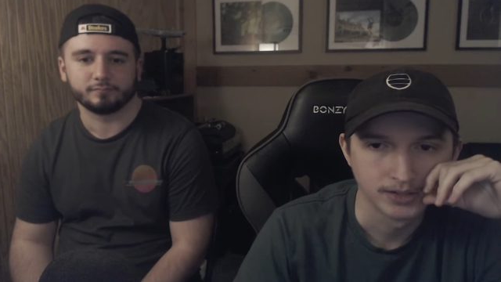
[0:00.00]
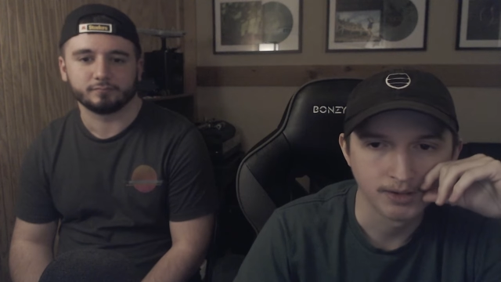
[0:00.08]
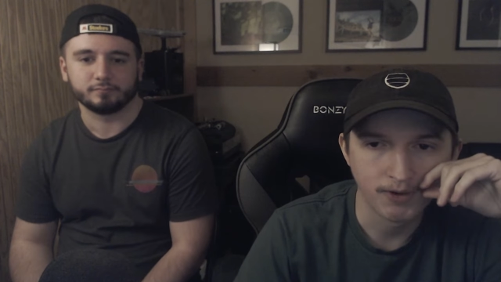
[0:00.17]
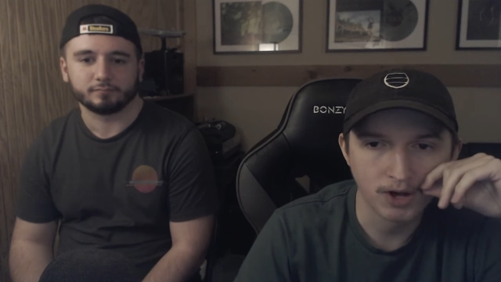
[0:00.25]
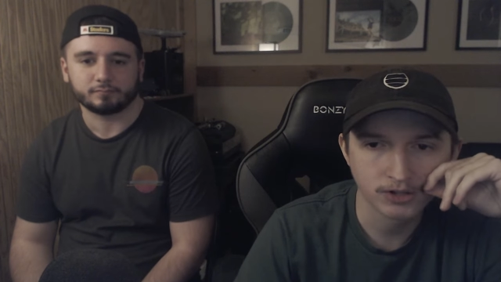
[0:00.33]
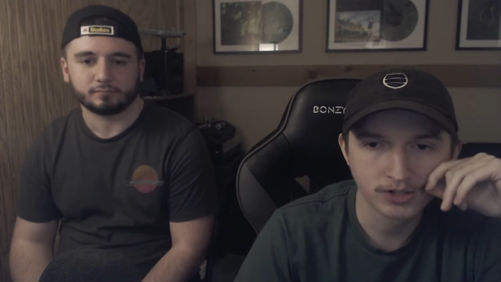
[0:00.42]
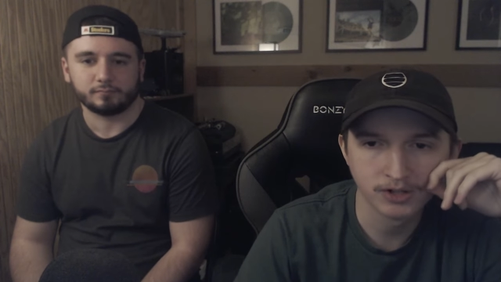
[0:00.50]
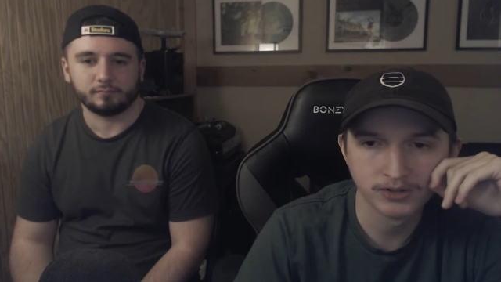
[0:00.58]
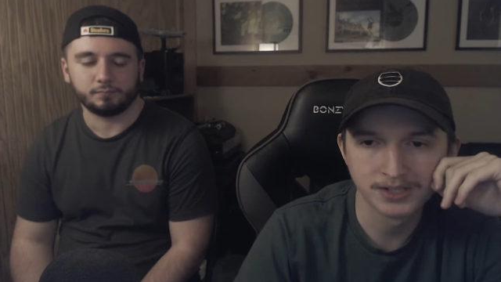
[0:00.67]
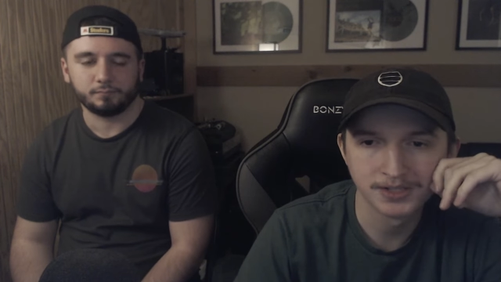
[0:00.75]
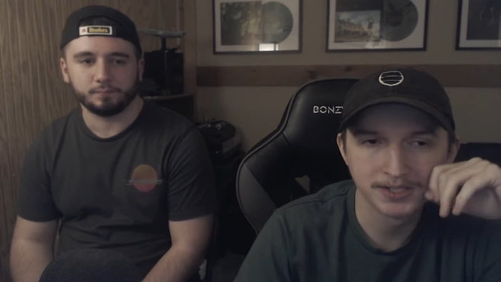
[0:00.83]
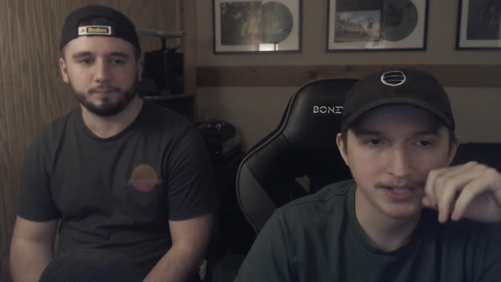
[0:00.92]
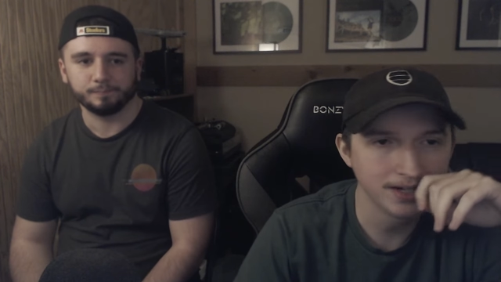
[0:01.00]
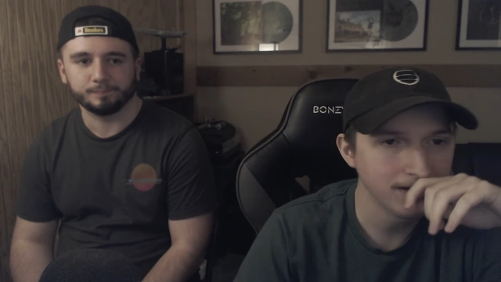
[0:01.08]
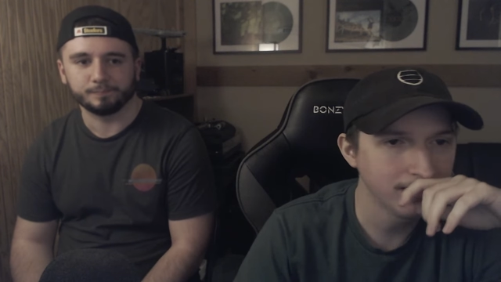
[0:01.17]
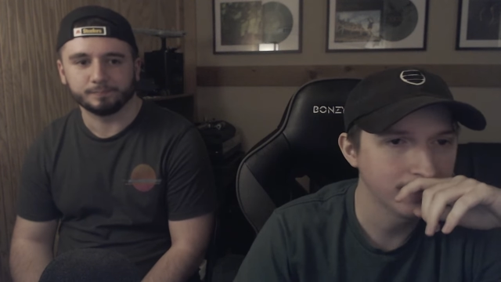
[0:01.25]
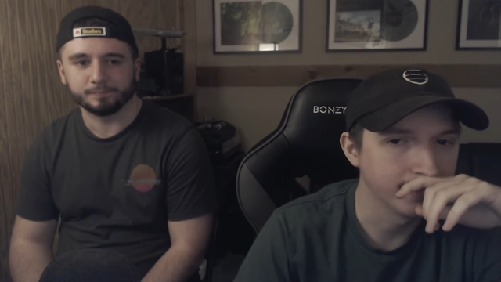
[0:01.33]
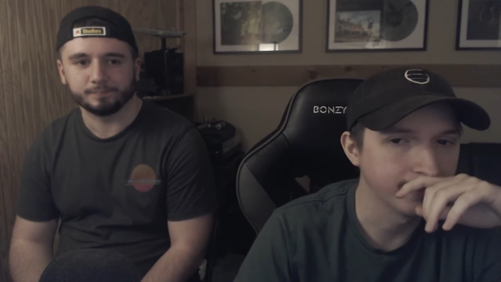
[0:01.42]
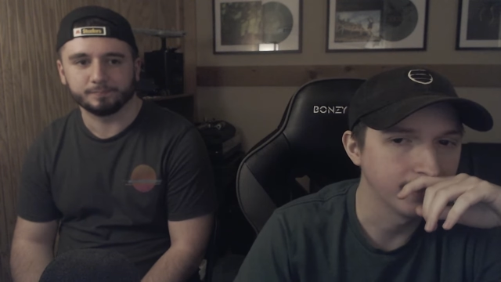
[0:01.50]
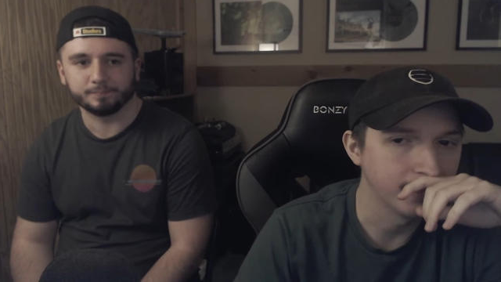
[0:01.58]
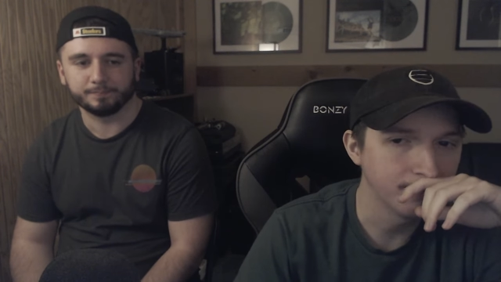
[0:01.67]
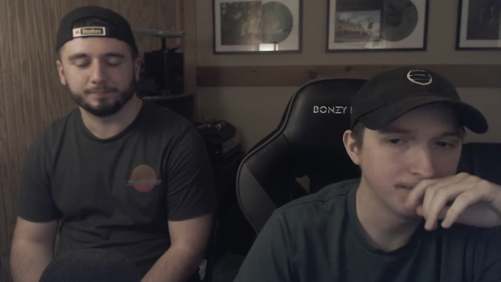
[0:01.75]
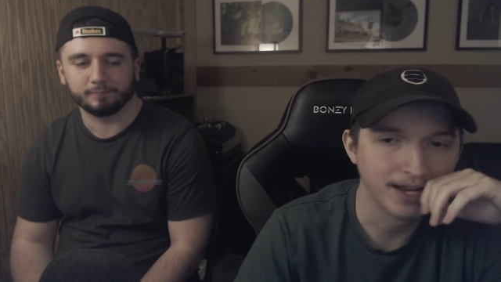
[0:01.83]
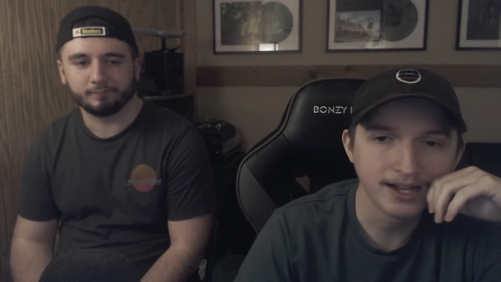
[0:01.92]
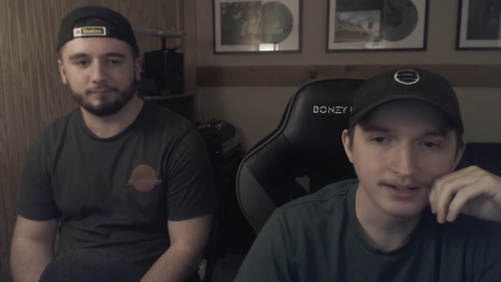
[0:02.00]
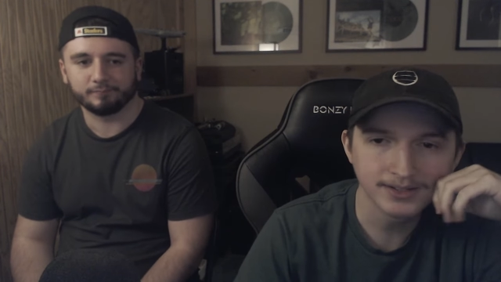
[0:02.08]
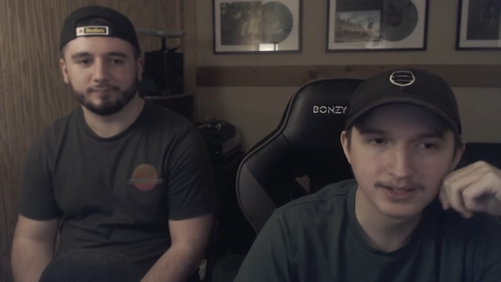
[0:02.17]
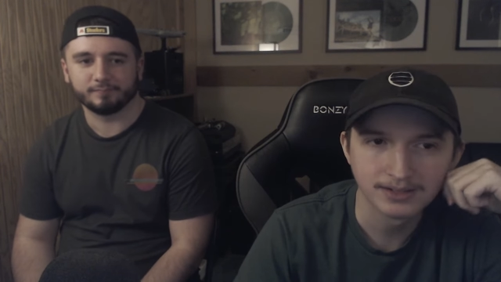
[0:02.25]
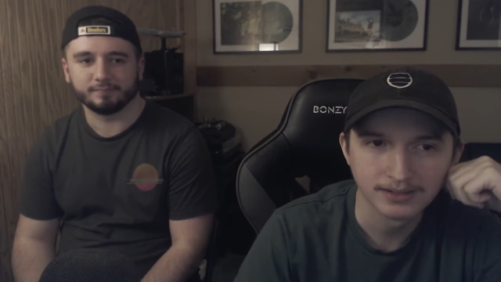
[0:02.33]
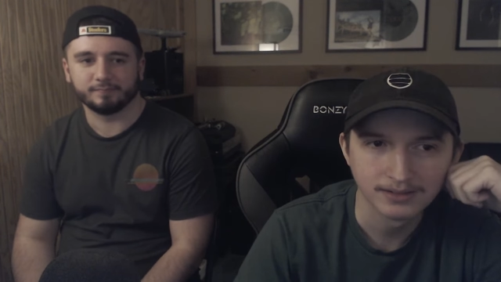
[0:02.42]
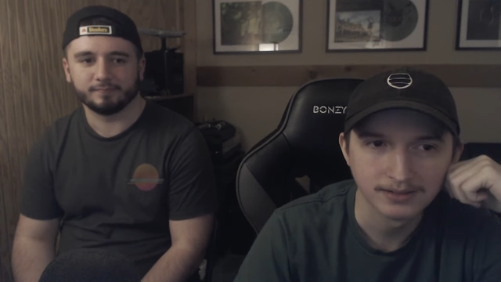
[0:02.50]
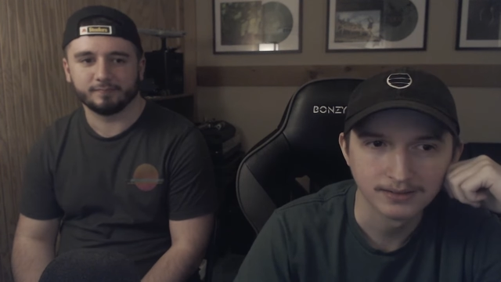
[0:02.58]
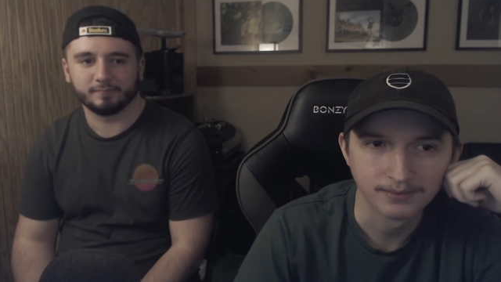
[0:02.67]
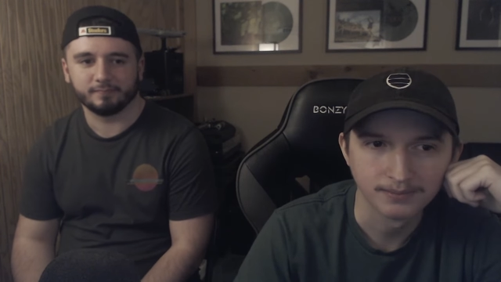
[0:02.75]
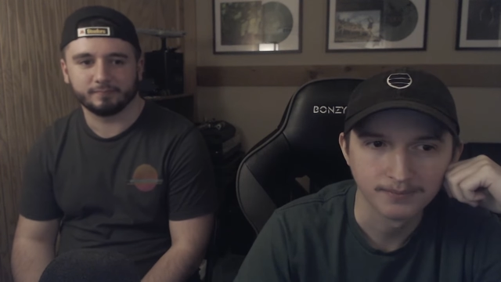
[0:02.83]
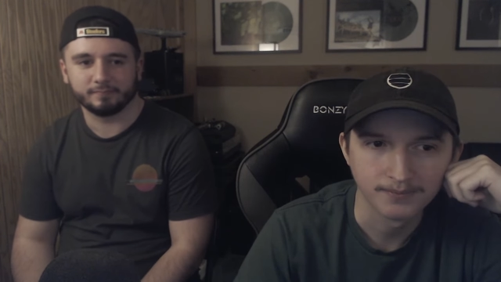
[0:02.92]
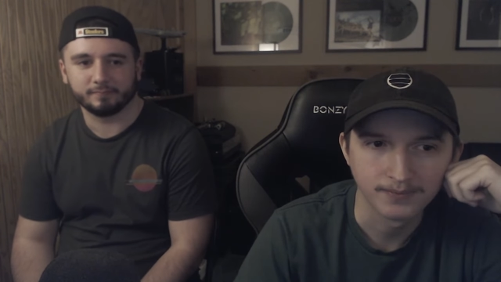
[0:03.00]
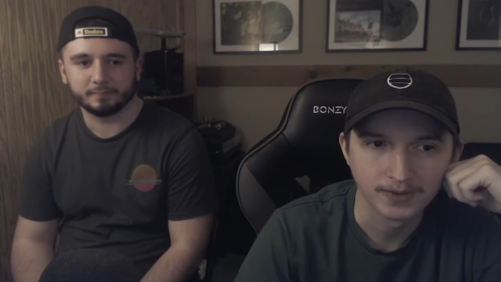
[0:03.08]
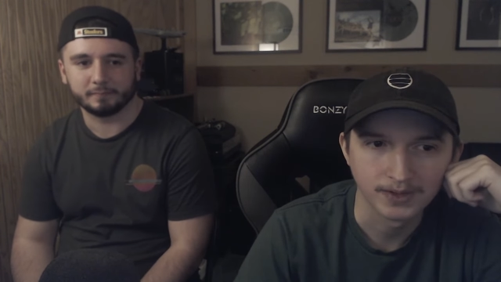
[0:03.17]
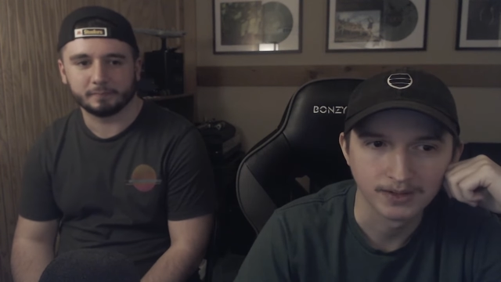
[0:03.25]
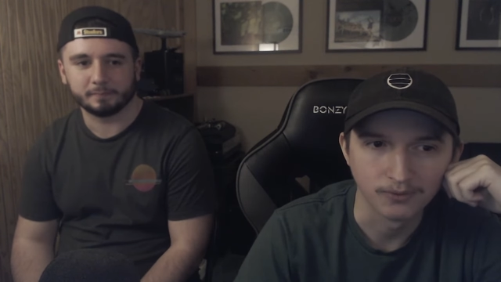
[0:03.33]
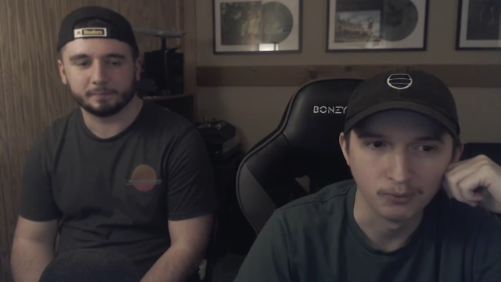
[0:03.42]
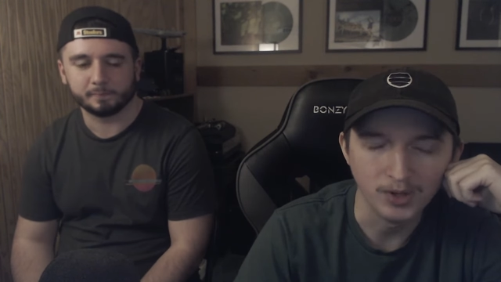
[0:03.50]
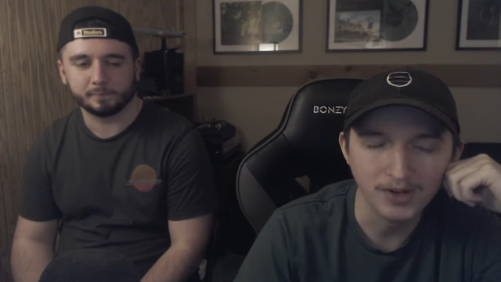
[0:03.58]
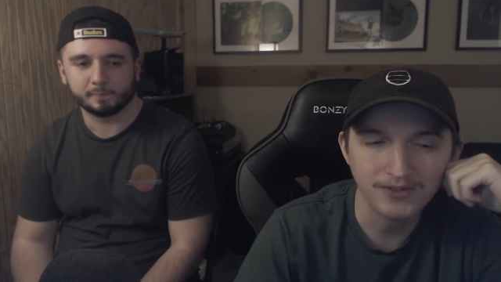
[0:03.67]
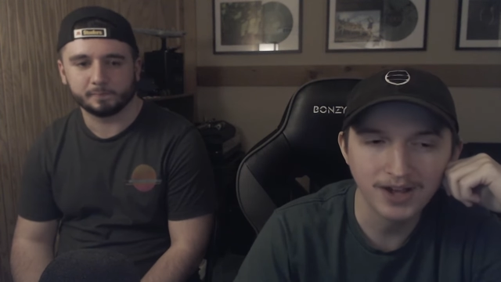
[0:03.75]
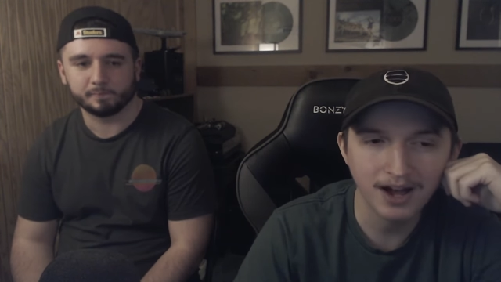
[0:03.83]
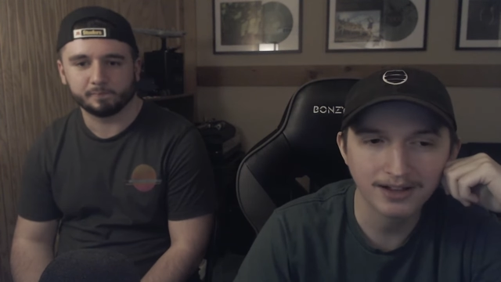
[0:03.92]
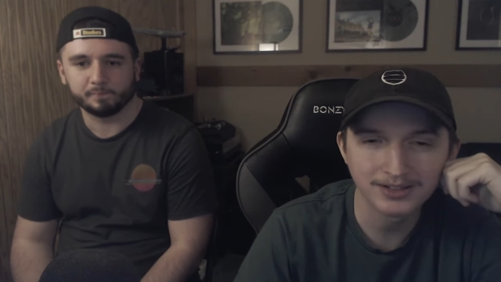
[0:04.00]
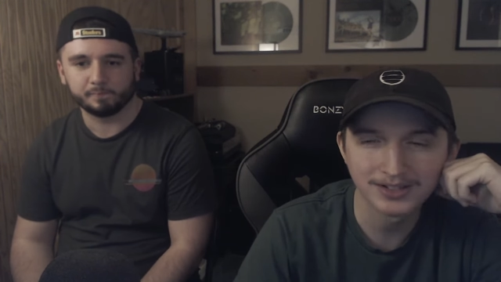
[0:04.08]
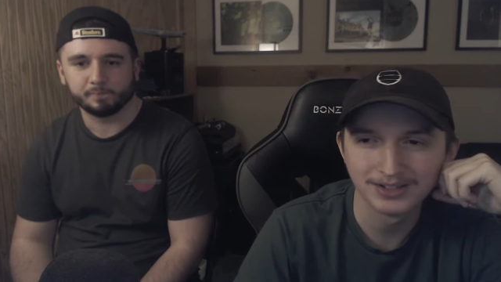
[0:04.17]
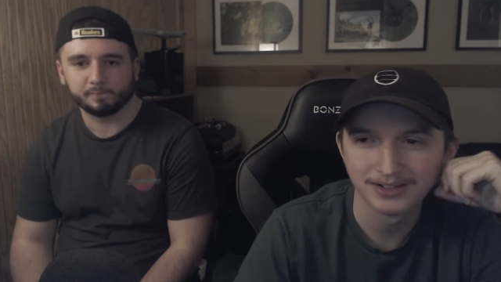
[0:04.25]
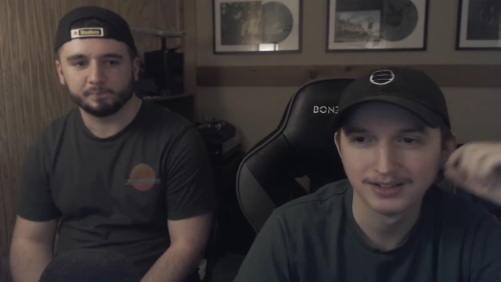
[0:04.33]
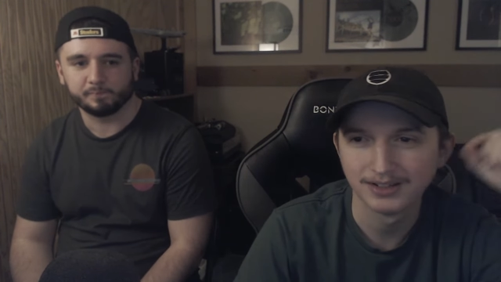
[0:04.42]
Speaker 1: Savage goes in C, and up next, we've got